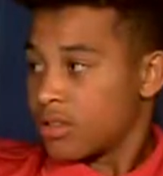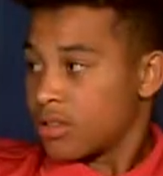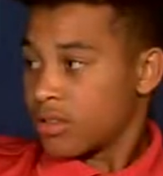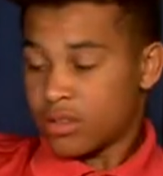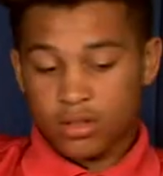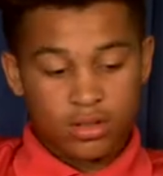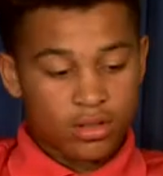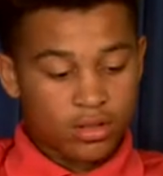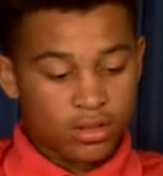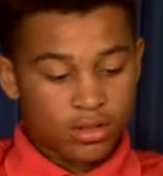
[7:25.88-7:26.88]

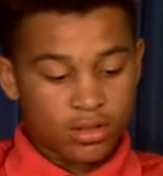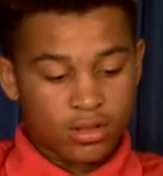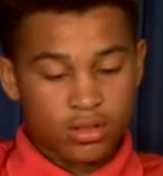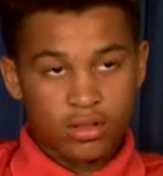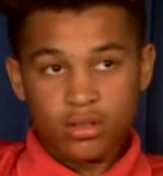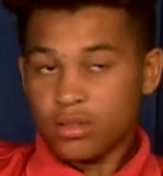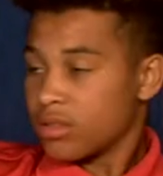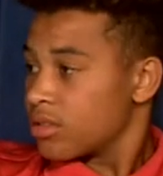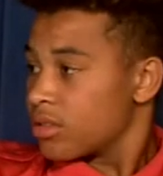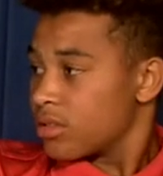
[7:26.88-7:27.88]

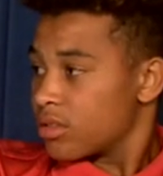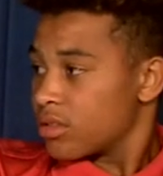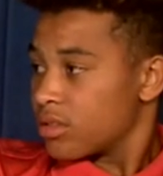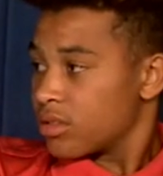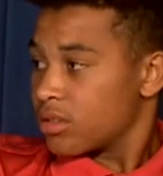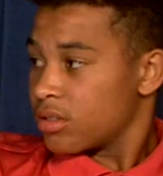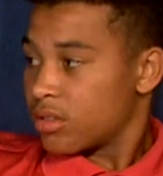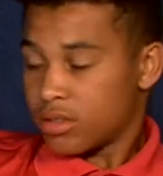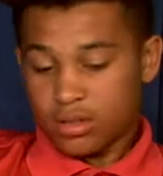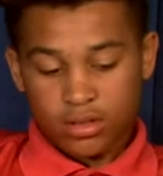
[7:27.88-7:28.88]

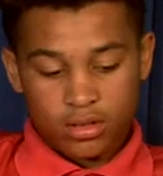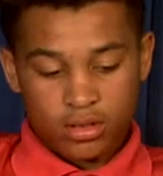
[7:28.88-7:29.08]
[no speech]